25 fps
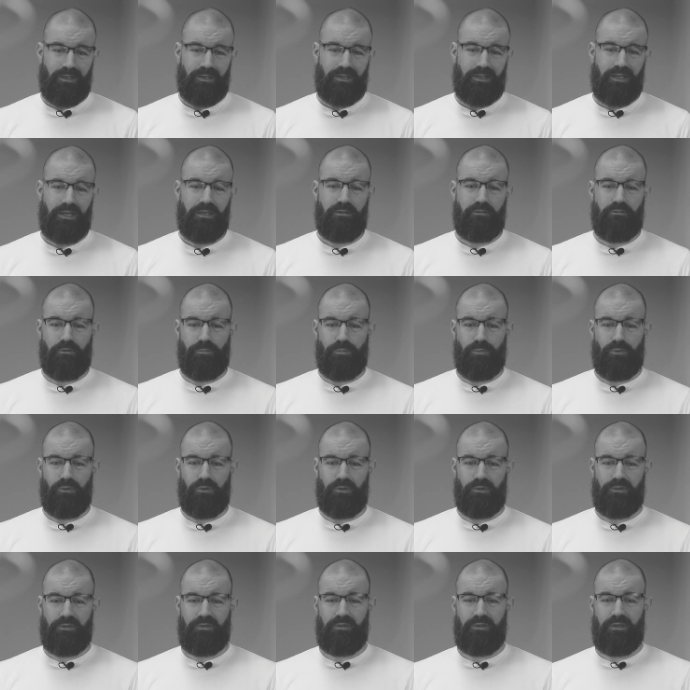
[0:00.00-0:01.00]
K D
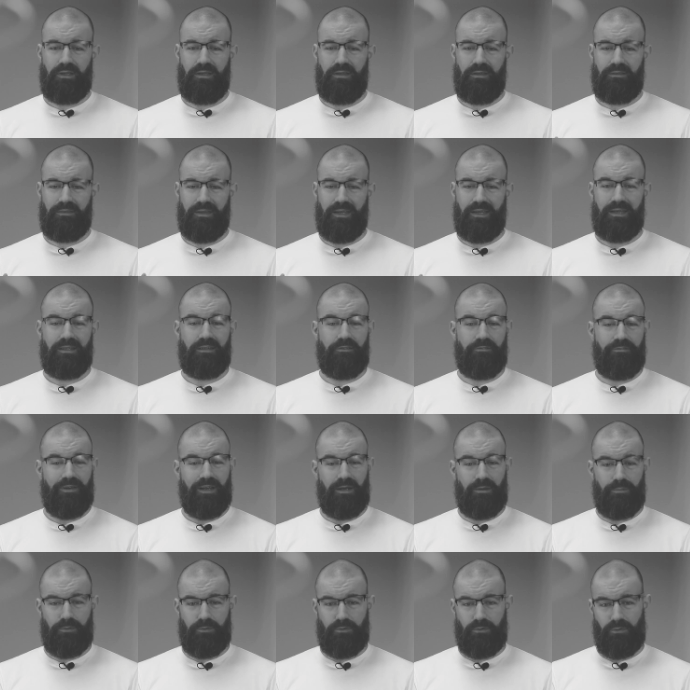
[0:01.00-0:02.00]
Reports is a
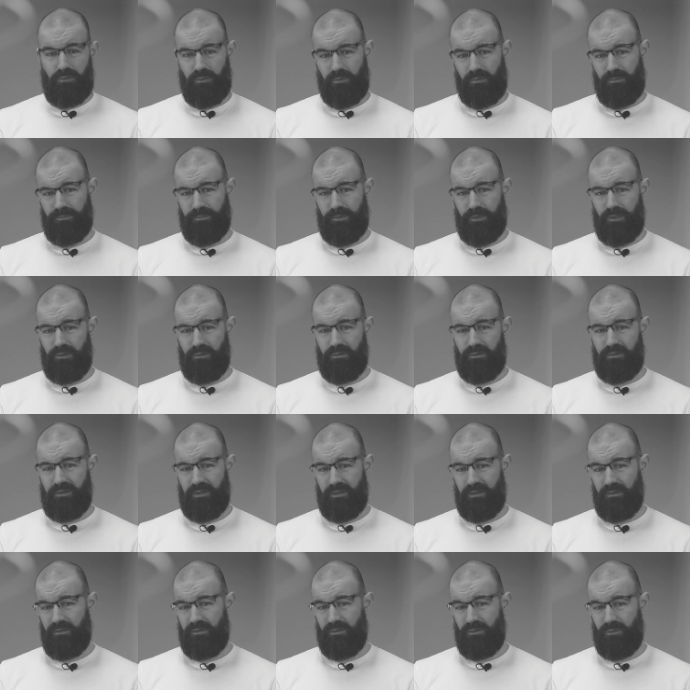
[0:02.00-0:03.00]
developer tool used
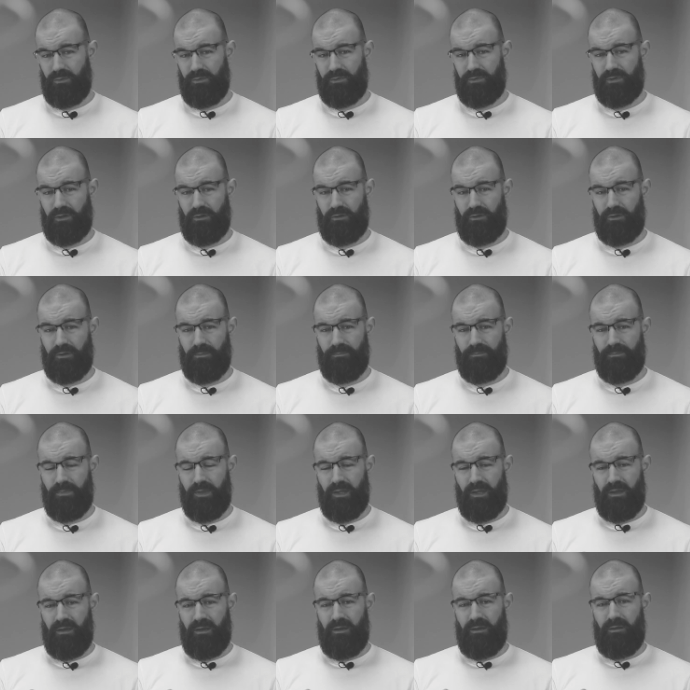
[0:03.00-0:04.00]
in source code,
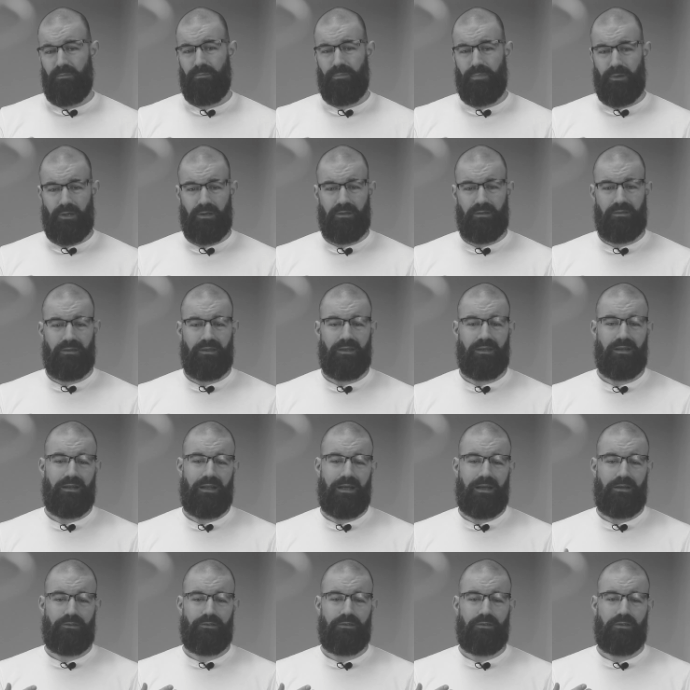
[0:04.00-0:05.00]
but it
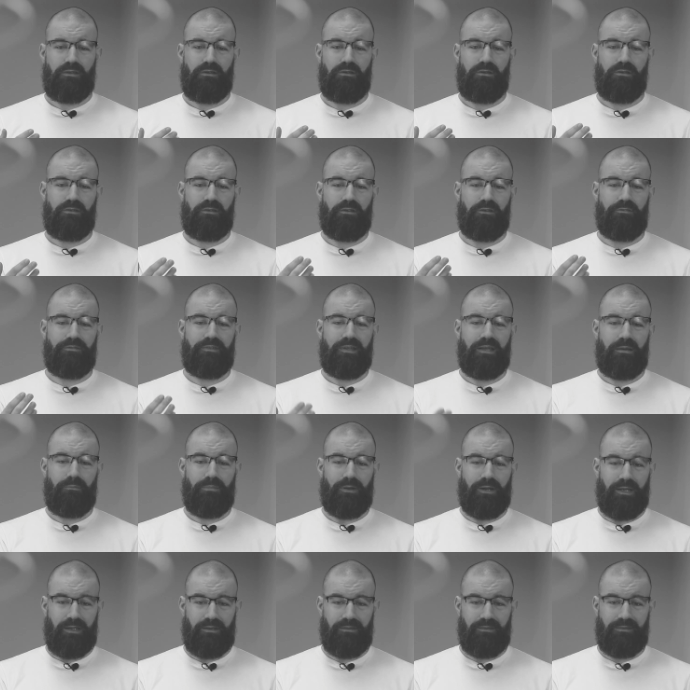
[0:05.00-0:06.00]
allows the use of
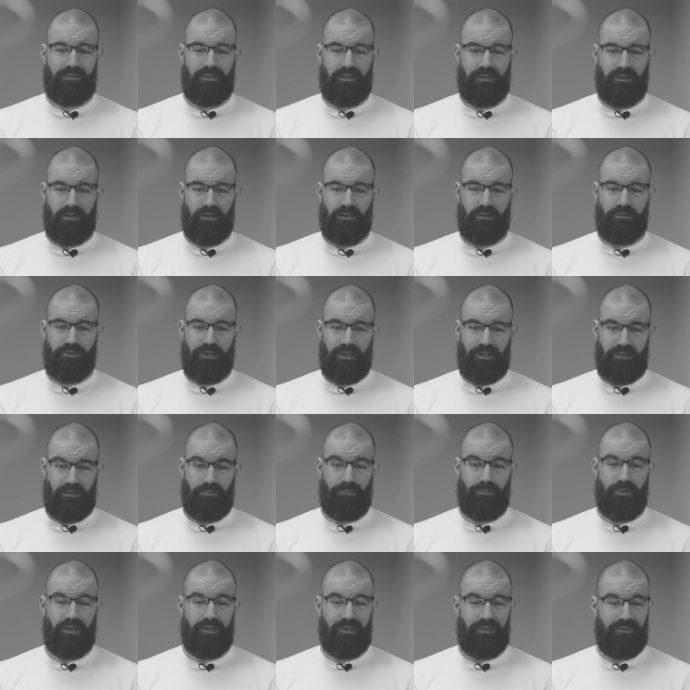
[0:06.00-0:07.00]
templates that are
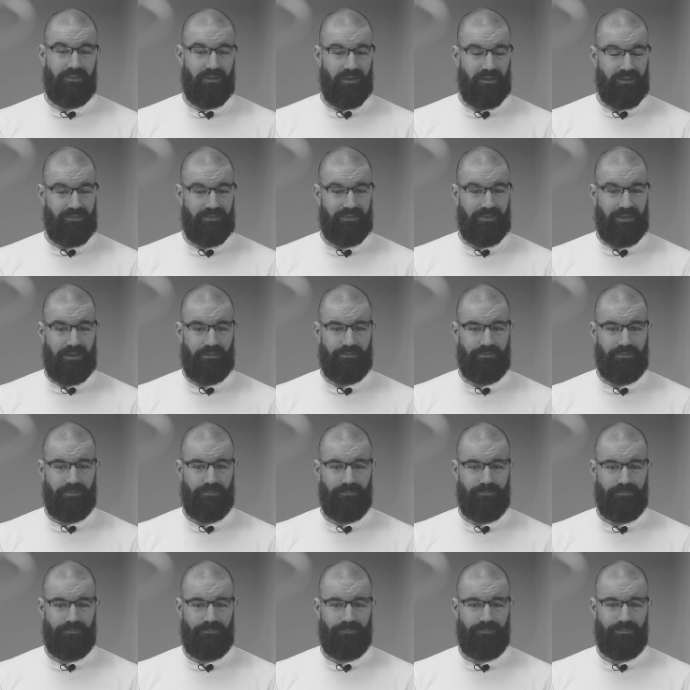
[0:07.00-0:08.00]
created by design staff.
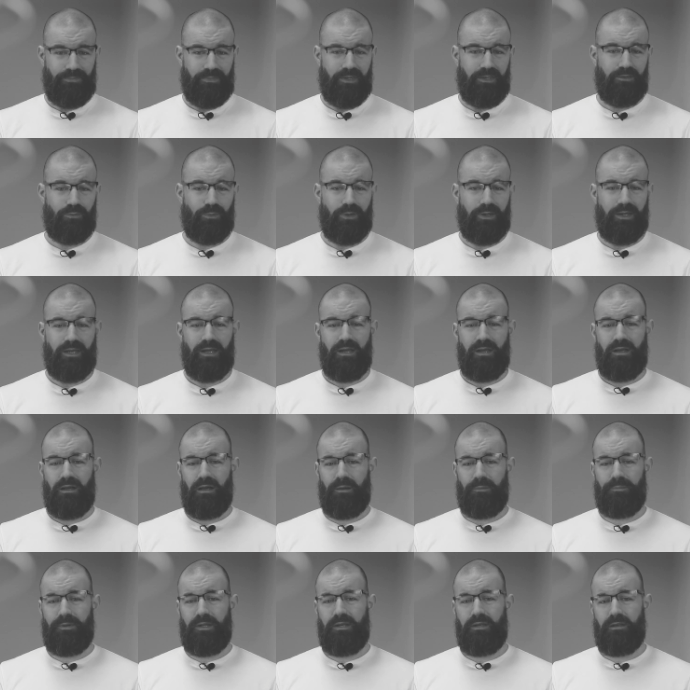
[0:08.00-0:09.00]
This way,
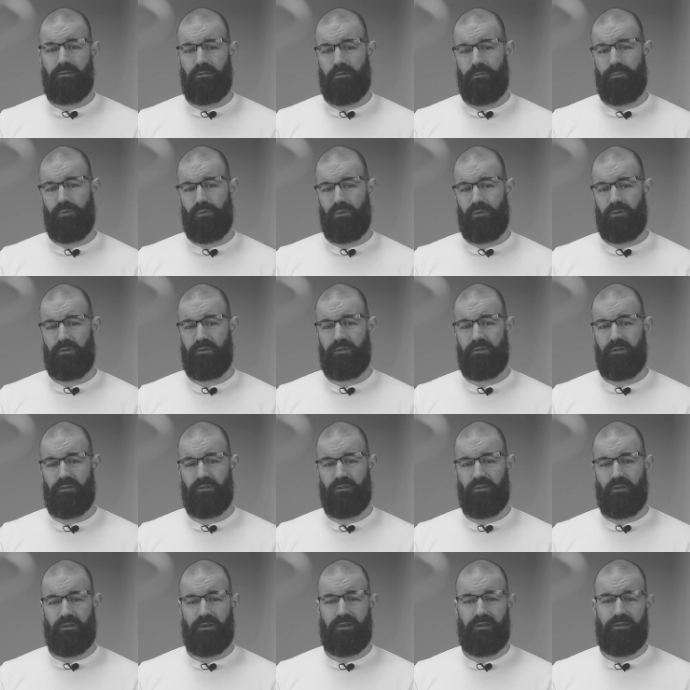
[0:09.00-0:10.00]
updating reports
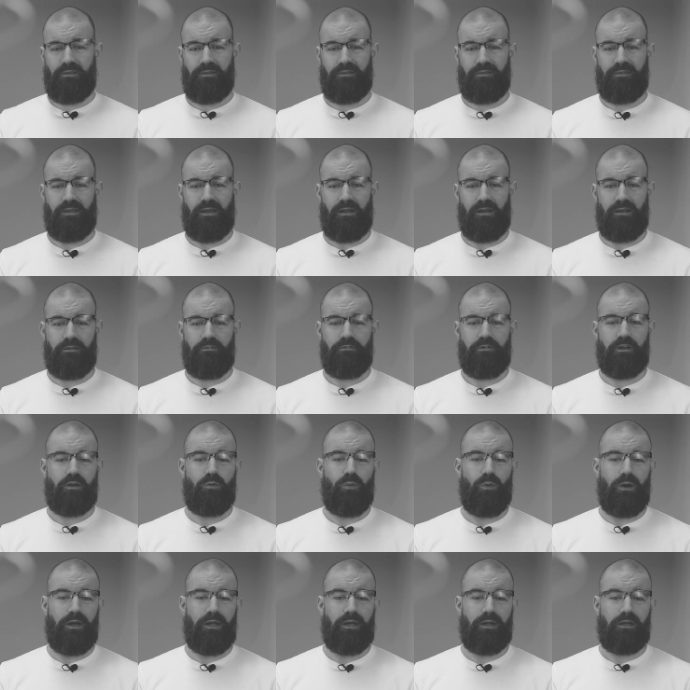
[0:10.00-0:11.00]
does not necessarily
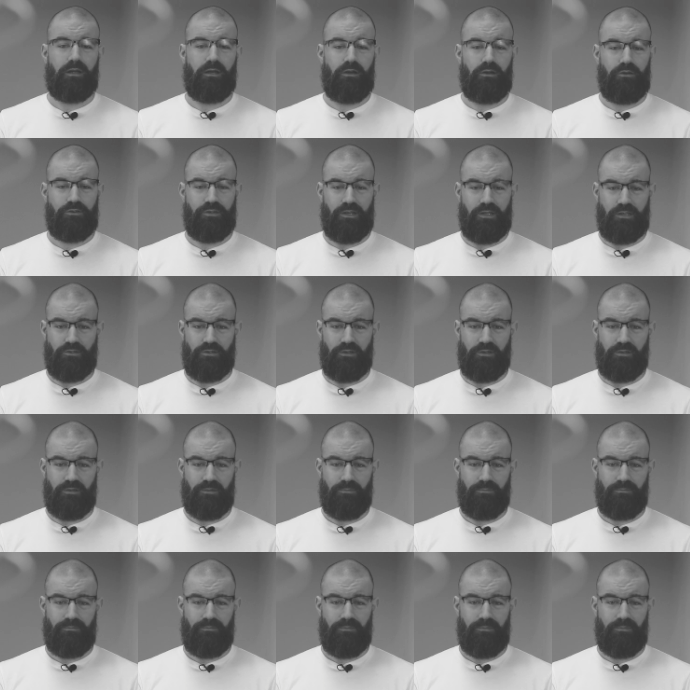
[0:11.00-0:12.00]
require code changes.